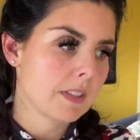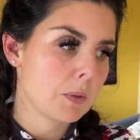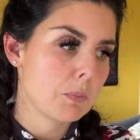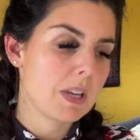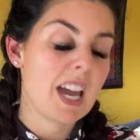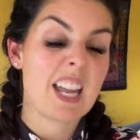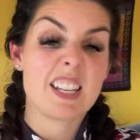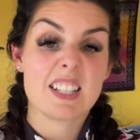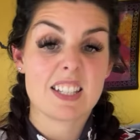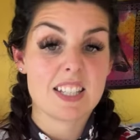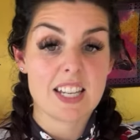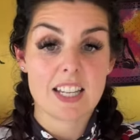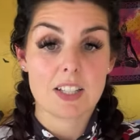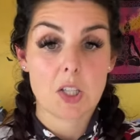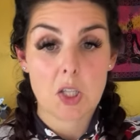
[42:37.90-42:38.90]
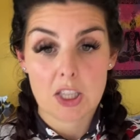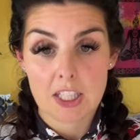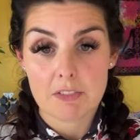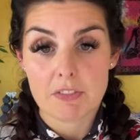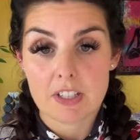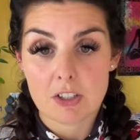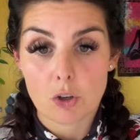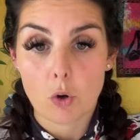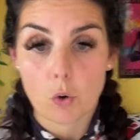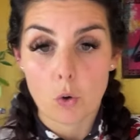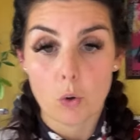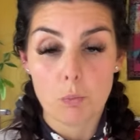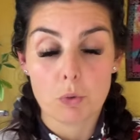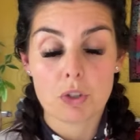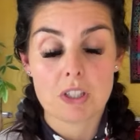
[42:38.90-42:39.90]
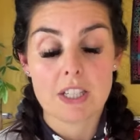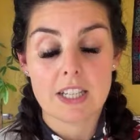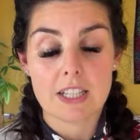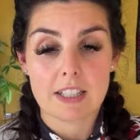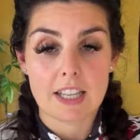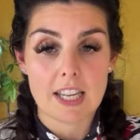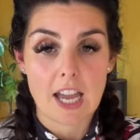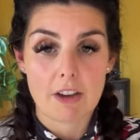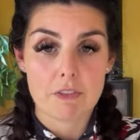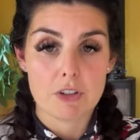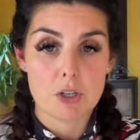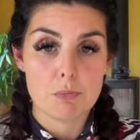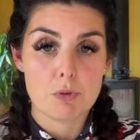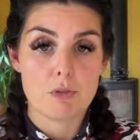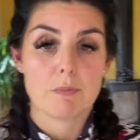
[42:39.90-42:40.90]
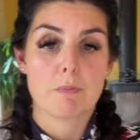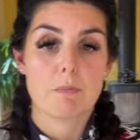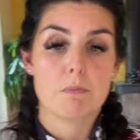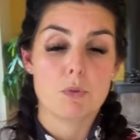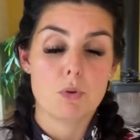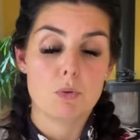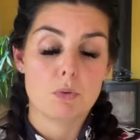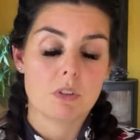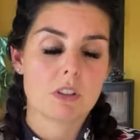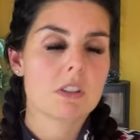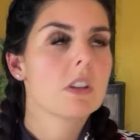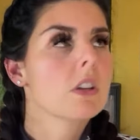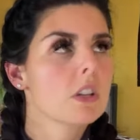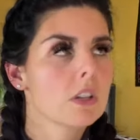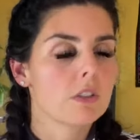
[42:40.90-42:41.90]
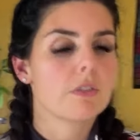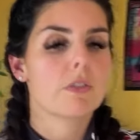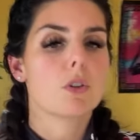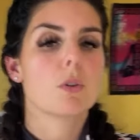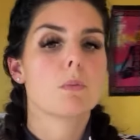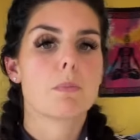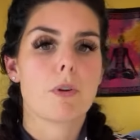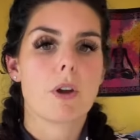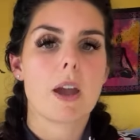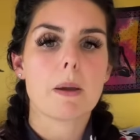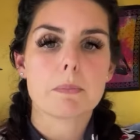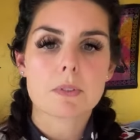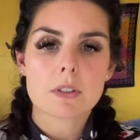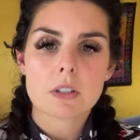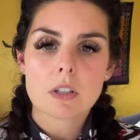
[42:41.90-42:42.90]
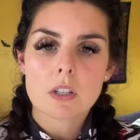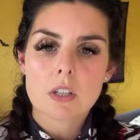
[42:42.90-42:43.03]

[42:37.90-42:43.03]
be handy living at home, wouldn't it? Like having your food prepped.